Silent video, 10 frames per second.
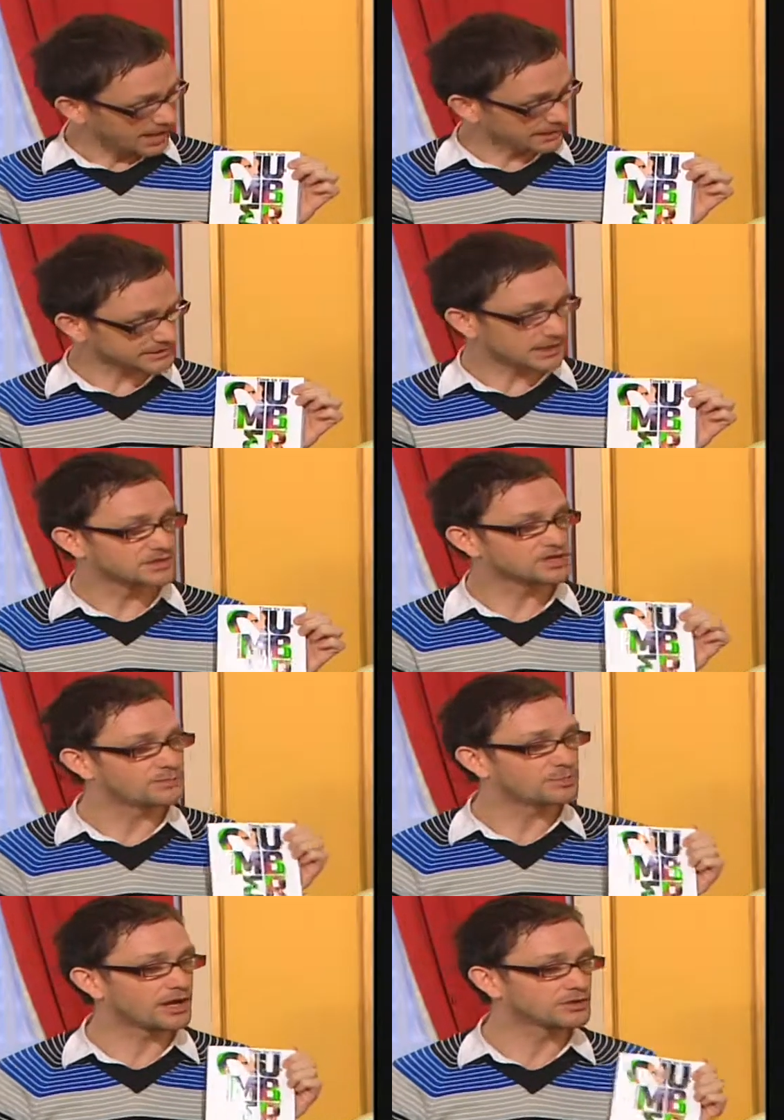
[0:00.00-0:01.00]
It's and she's a
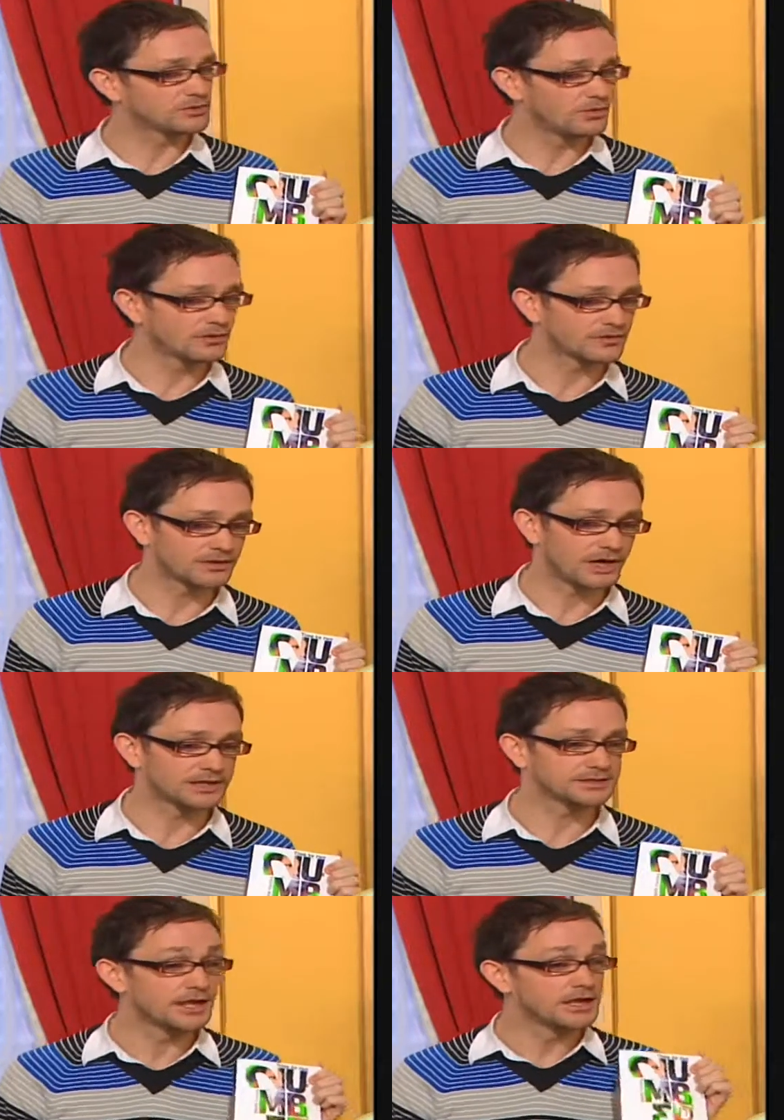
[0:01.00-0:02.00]
brand new author,
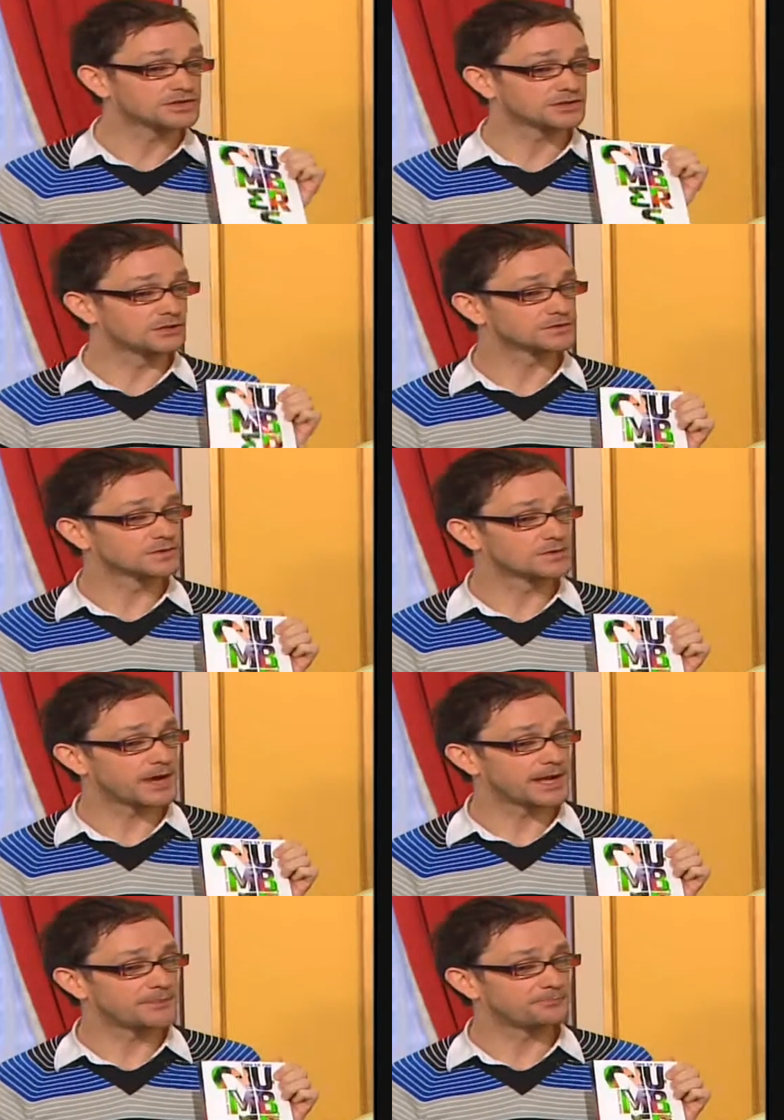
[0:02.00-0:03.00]
and she's also
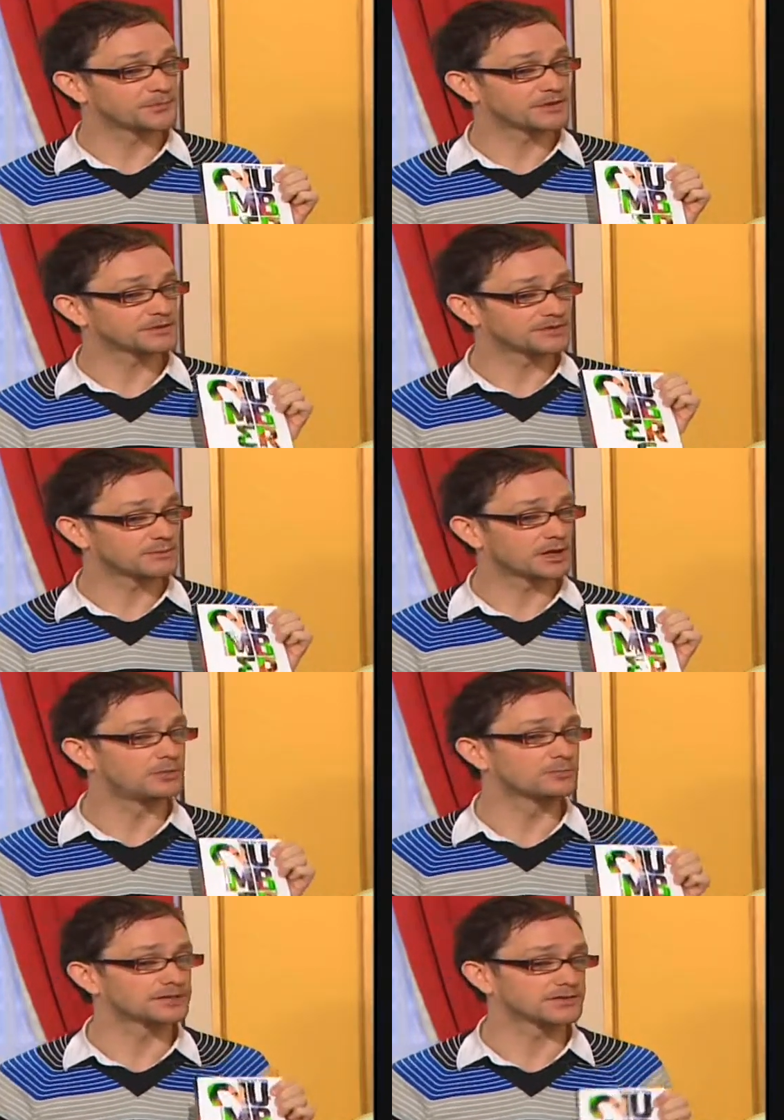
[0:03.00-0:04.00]
um, the same
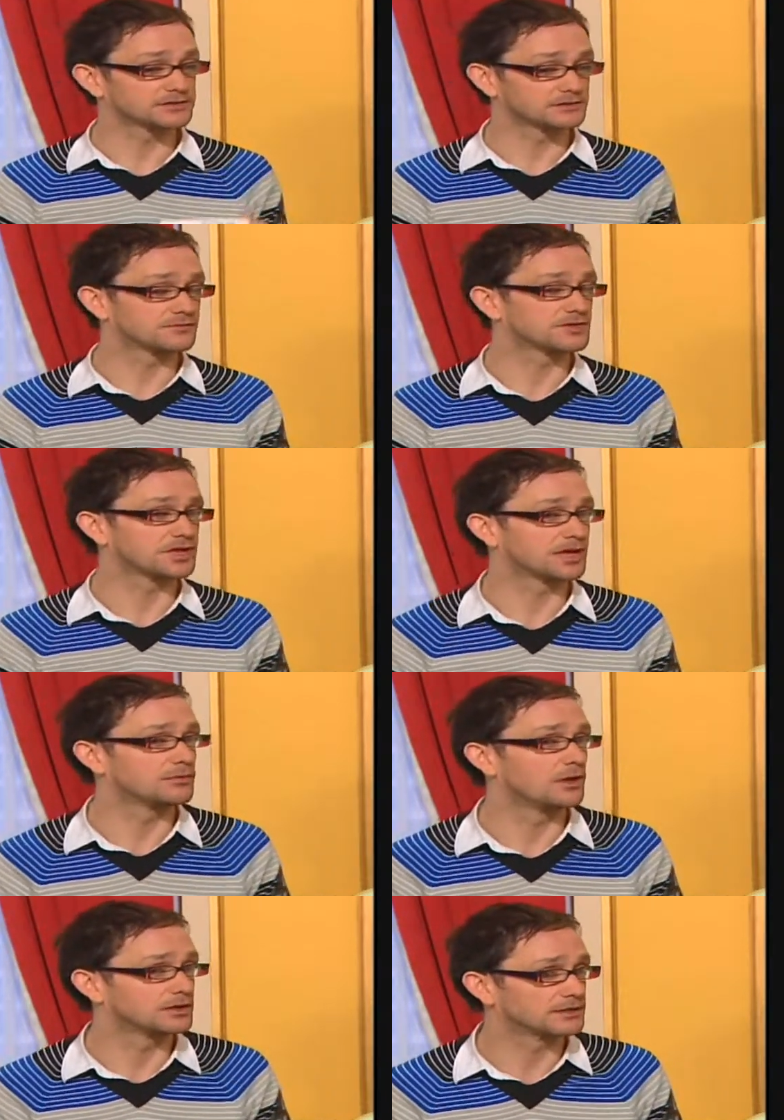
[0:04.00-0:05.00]
company that discovered J.K.
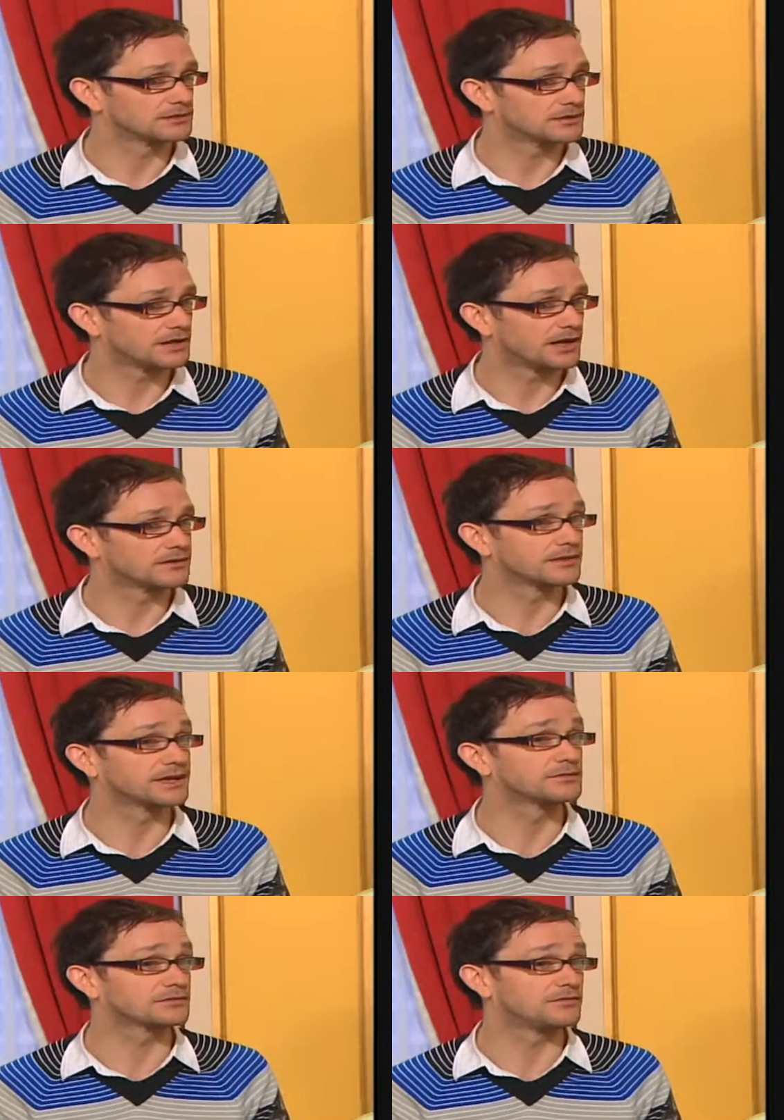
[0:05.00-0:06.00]
Rowling. And wow. they
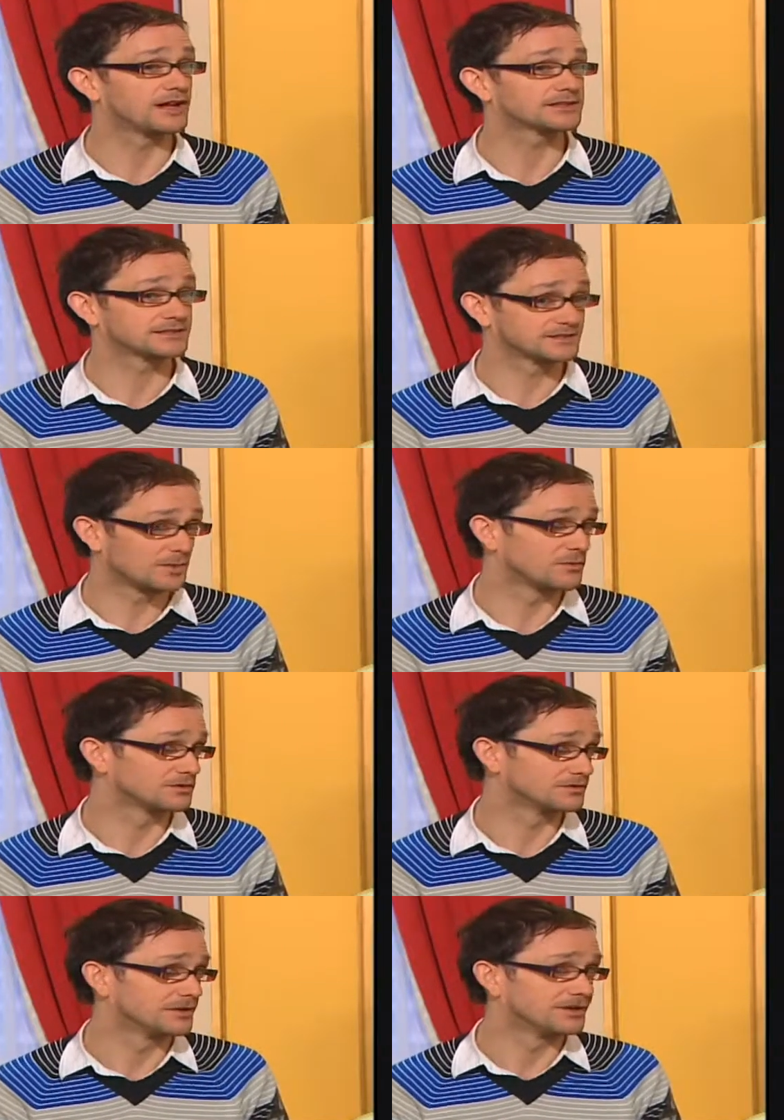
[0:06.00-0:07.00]
don't invest in
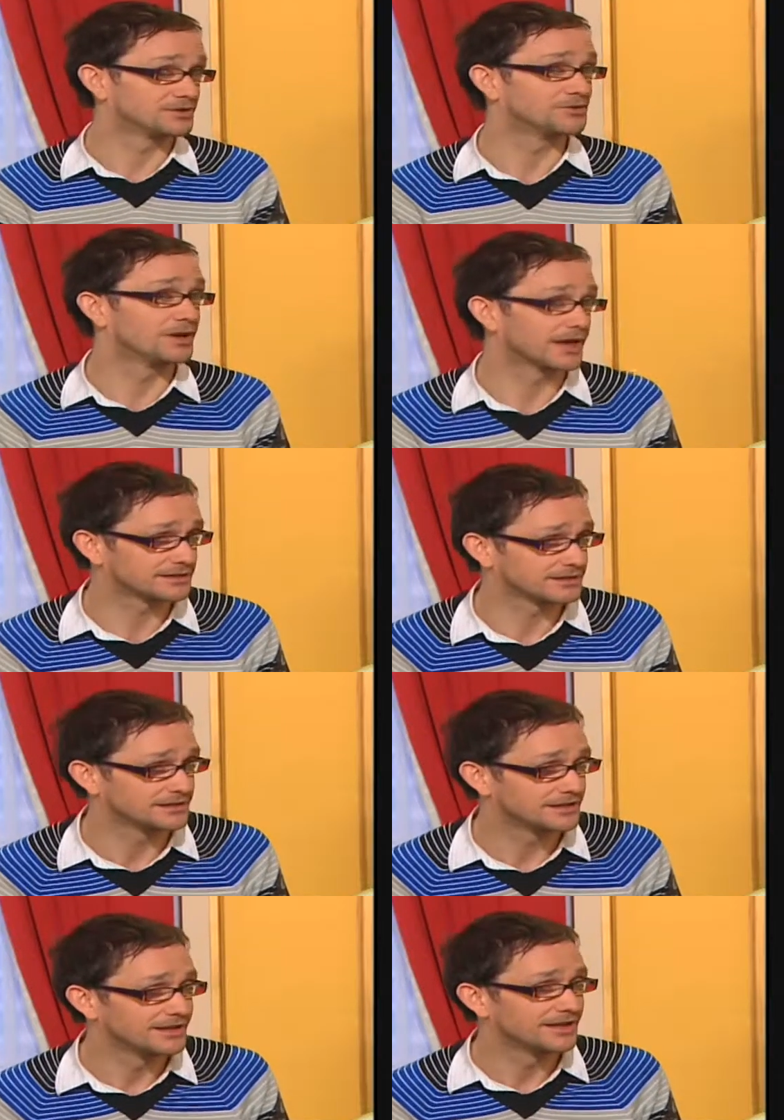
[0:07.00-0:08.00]
someone too like yeah.